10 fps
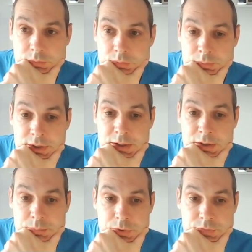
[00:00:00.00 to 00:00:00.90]
We
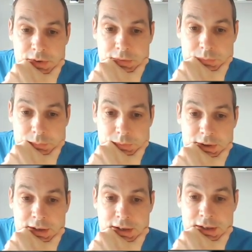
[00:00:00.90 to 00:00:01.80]
moved out of the
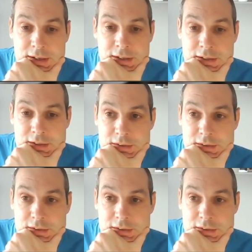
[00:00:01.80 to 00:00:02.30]
way.